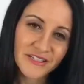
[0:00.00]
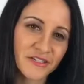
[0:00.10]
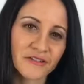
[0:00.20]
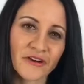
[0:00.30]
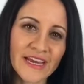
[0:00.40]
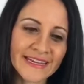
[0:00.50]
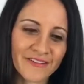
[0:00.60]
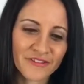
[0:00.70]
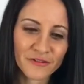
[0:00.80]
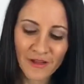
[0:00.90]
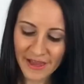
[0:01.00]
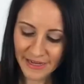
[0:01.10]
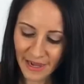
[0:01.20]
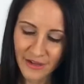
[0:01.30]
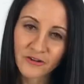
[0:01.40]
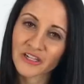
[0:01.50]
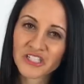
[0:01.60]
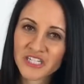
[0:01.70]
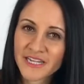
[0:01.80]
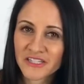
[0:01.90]
are great if you like a
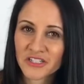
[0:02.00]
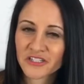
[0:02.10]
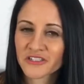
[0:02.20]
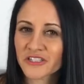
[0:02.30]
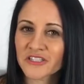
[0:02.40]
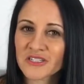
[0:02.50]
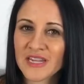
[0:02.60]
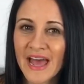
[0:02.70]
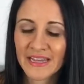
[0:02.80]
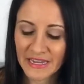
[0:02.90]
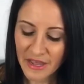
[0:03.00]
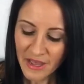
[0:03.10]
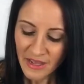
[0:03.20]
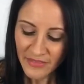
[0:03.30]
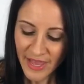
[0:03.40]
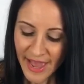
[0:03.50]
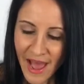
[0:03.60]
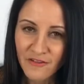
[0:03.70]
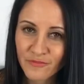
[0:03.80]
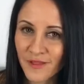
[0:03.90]
crunchy texture to your snack, they
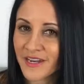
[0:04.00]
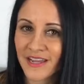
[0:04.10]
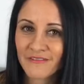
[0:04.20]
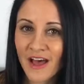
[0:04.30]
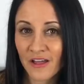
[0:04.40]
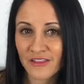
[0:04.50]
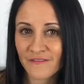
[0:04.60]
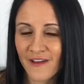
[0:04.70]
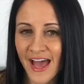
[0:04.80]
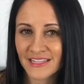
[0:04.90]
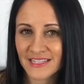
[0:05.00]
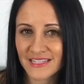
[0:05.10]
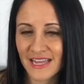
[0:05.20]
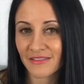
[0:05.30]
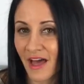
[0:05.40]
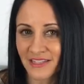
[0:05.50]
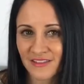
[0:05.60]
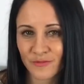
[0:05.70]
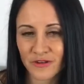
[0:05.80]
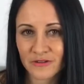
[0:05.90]
have plenty of healthy fats and lots
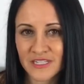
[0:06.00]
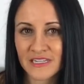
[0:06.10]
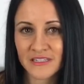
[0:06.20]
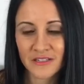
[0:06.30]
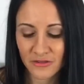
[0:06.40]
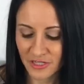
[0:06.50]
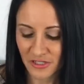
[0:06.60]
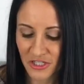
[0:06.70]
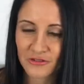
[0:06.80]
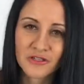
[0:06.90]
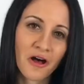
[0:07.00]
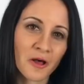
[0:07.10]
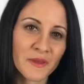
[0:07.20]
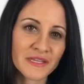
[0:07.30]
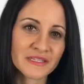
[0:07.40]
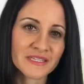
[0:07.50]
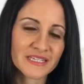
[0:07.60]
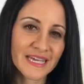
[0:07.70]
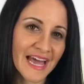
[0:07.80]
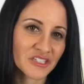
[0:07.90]
of protein. You can choose almonds,
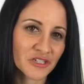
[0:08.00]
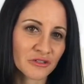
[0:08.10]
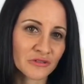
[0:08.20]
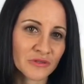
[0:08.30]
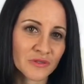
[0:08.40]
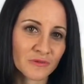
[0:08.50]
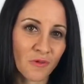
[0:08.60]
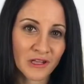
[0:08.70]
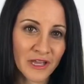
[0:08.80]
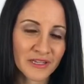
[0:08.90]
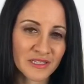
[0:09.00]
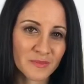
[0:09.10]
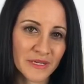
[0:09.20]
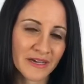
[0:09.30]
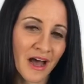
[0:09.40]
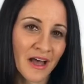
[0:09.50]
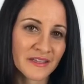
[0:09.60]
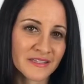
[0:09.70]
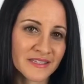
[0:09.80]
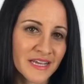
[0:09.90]
cashews, walnuts,
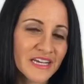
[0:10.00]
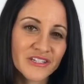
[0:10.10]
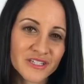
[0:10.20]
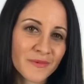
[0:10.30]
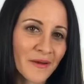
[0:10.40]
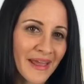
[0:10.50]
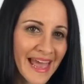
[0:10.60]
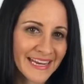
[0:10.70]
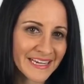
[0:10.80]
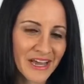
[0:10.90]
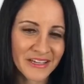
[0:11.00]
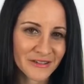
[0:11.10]
pecans, just about any nut you